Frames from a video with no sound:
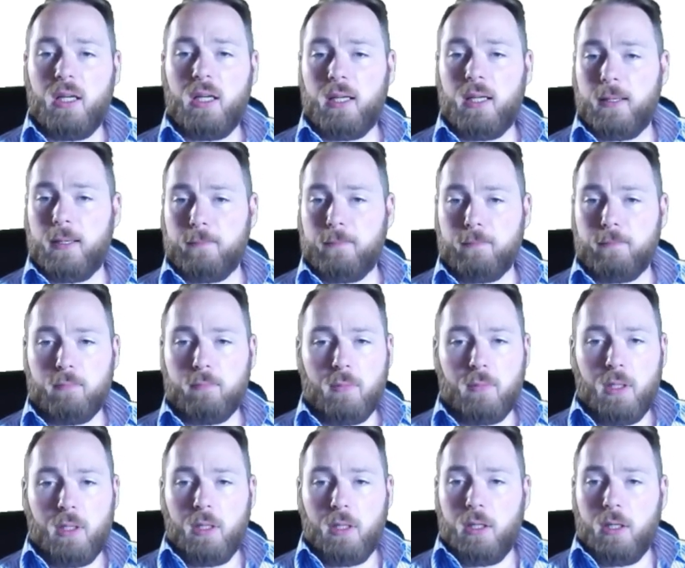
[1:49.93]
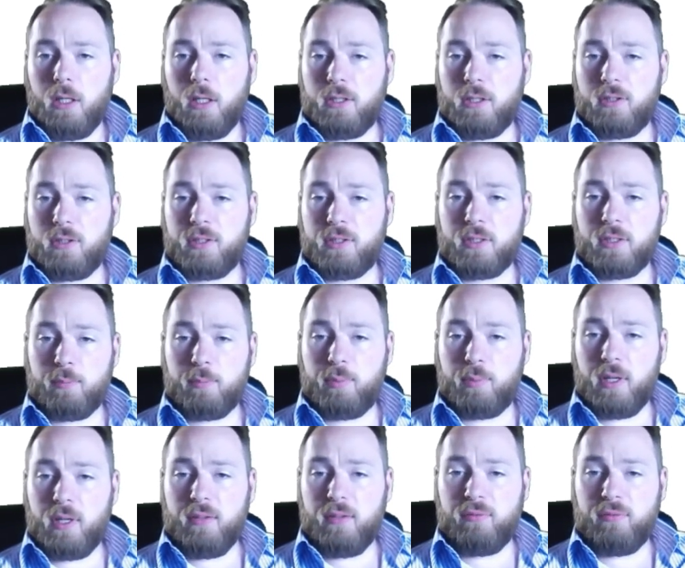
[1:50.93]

um, it's brave